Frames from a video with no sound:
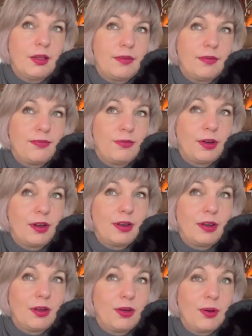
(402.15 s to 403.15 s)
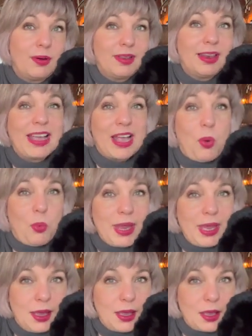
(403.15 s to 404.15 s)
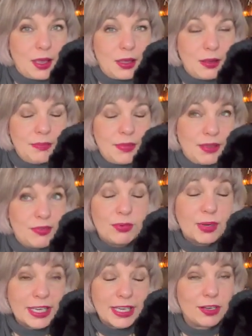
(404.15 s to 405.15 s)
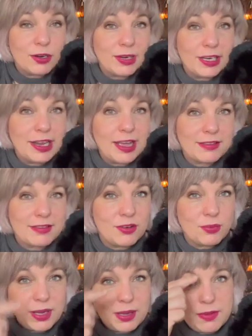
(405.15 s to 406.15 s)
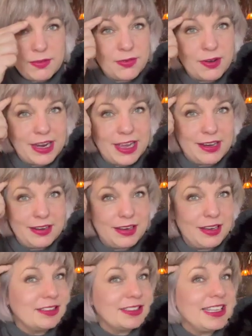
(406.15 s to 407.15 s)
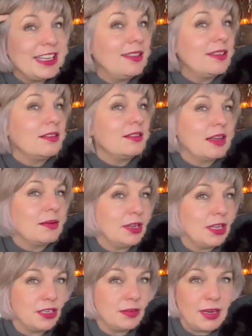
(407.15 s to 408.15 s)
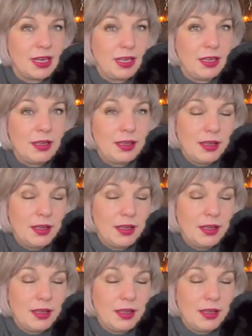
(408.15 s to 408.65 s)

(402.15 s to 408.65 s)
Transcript: for like a week, because really it only lasted a week before I had little tinsel coming into my,